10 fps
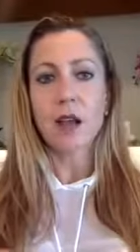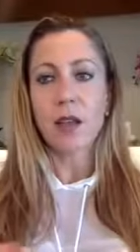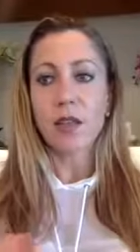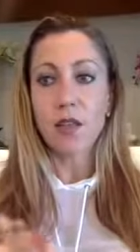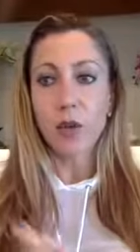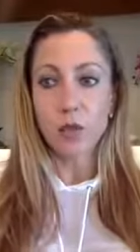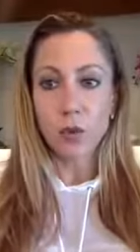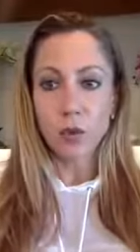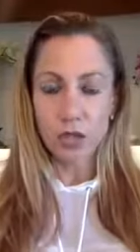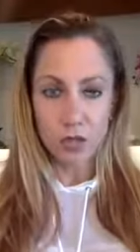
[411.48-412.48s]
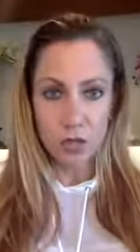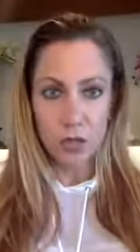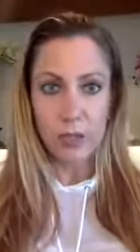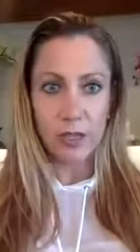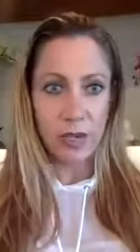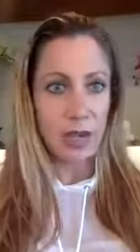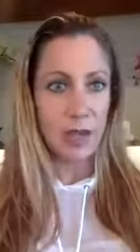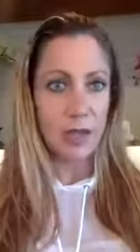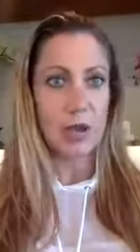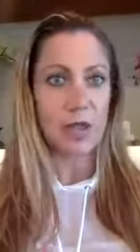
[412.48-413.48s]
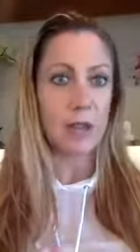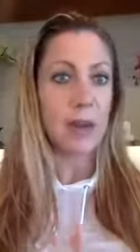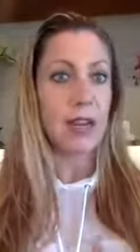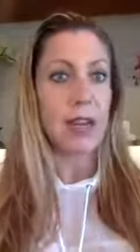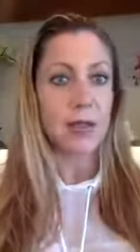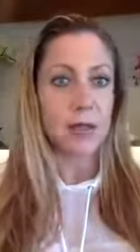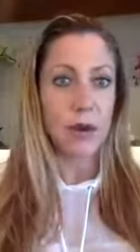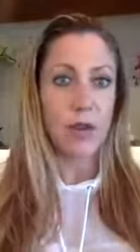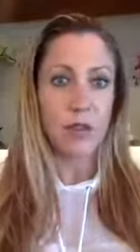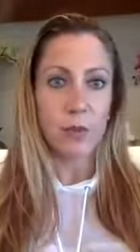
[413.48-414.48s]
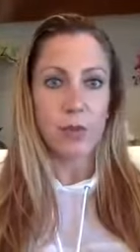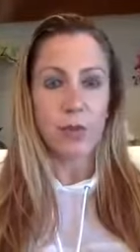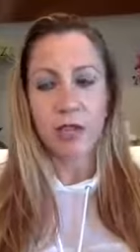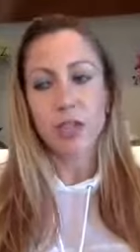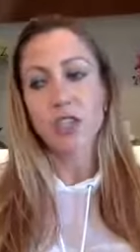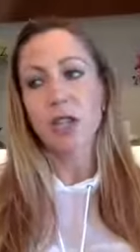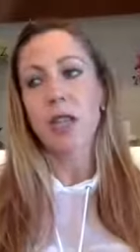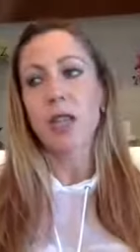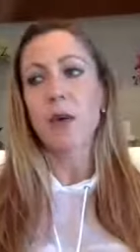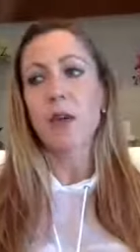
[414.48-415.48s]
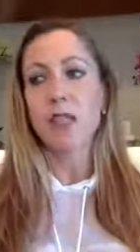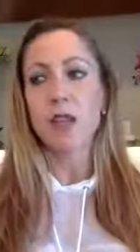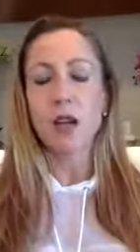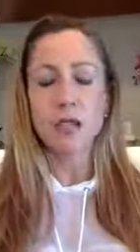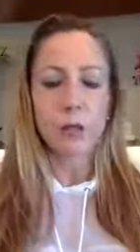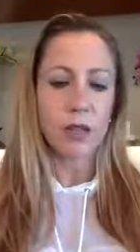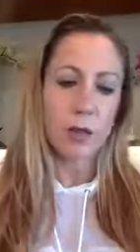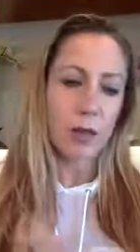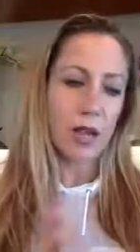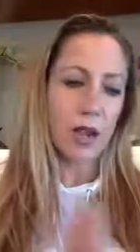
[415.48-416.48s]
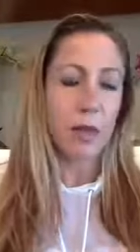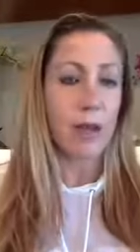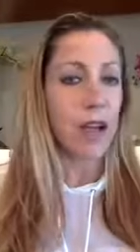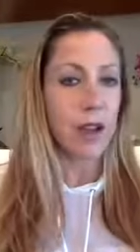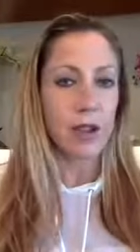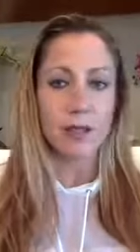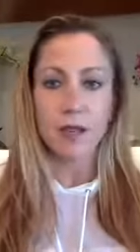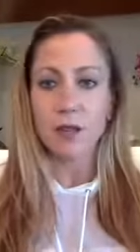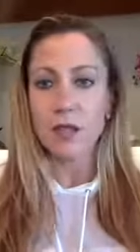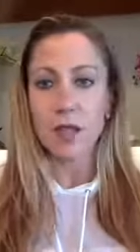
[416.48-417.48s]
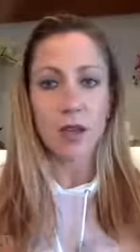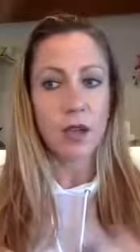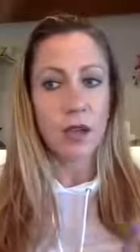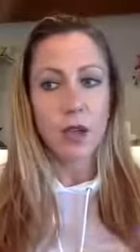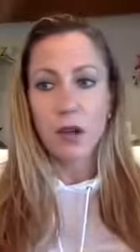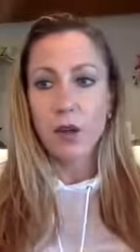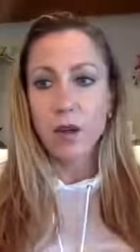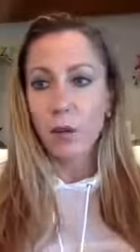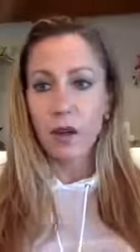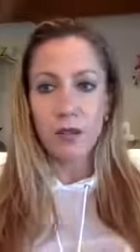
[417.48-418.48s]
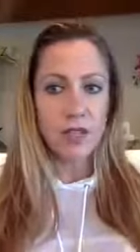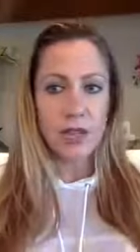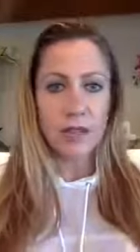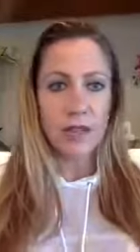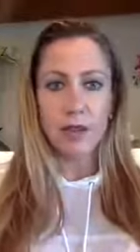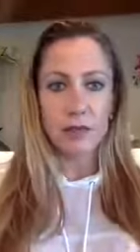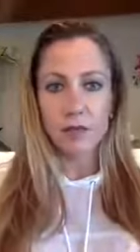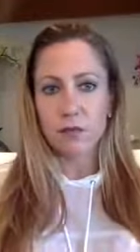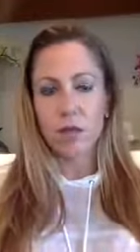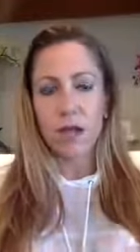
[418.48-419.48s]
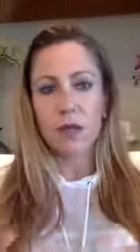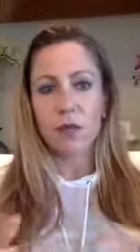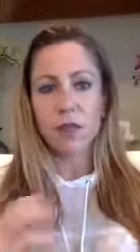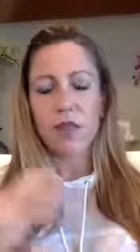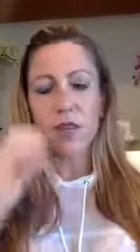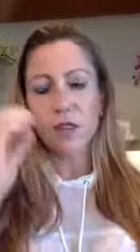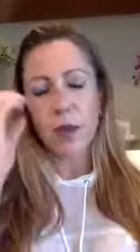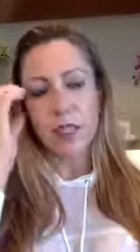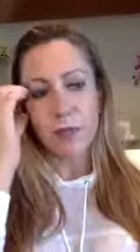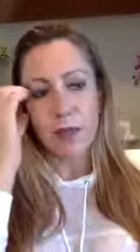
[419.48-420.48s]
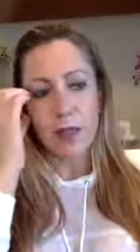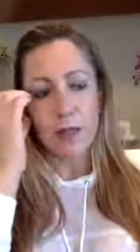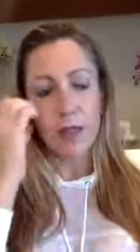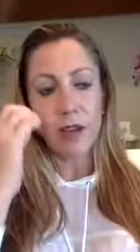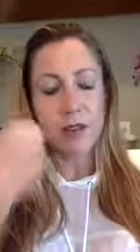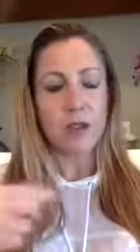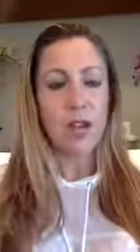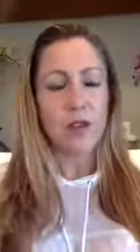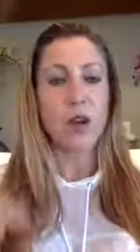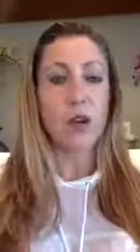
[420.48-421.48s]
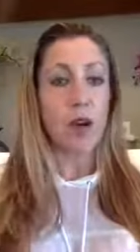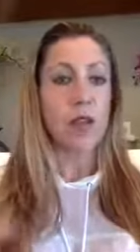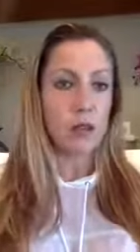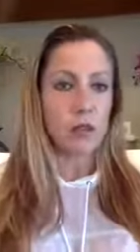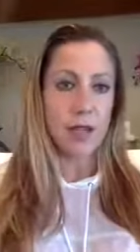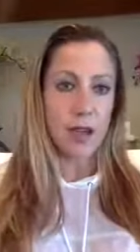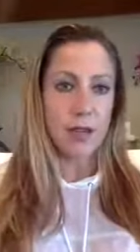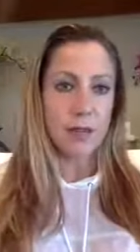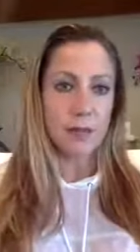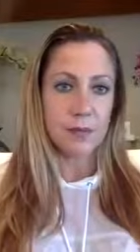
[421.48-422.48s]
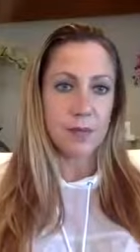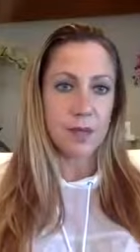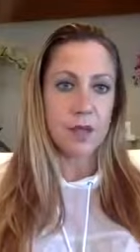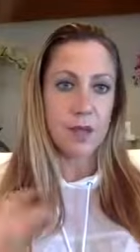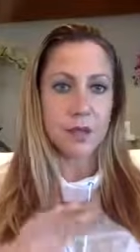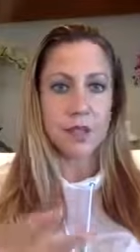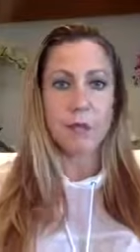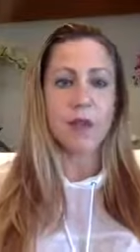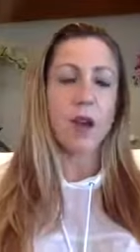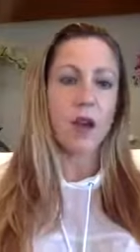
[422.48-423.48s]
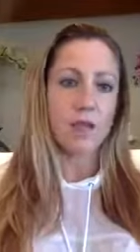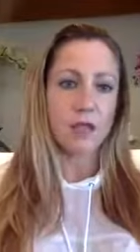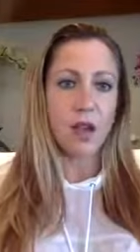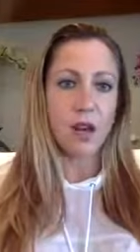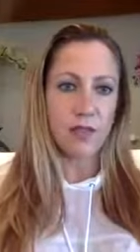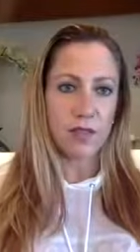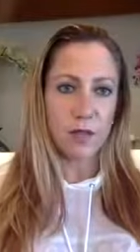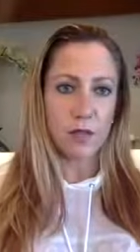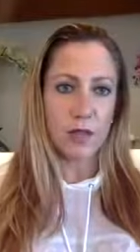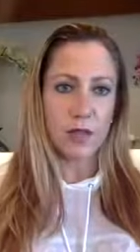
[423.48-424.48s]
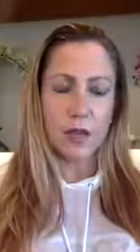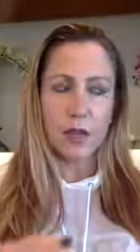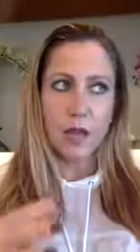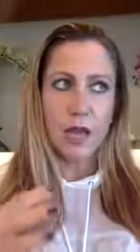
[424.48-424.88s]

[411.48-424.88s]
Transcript: those were debilitating. That was like my next round of debilitation, and I went to the hospital and they put me on antibiotics, and I was like, okay, whatever it takes. I didn't really think twice about that, but then I started having chronic UTIs that sent me off the soccer field. Like, and